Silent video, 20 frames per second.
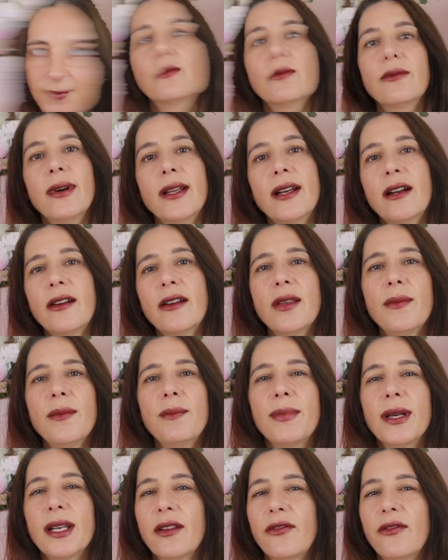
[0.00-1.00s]
So what are the
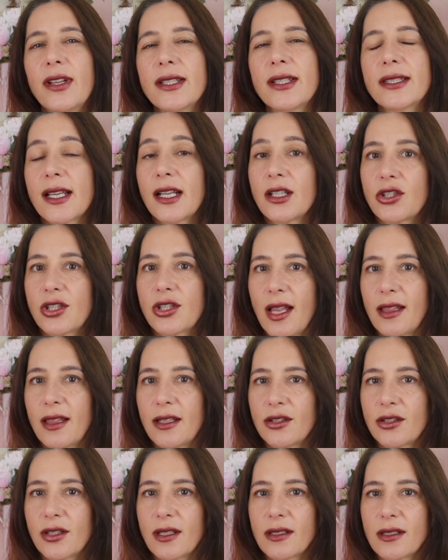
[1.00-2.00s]
benefits and
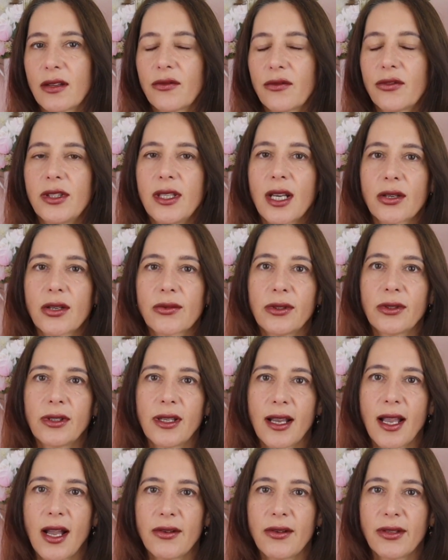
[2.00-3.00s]
challenges of the accrual
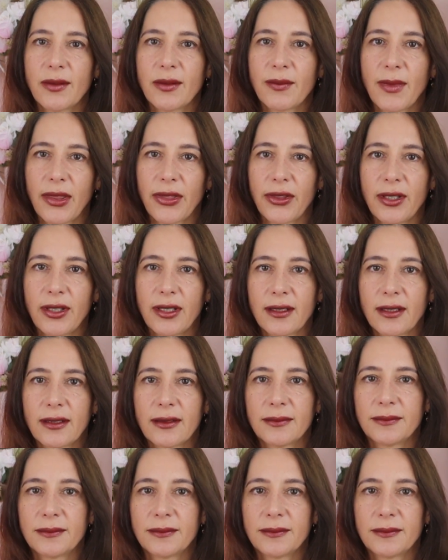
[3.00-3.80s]
accounting method?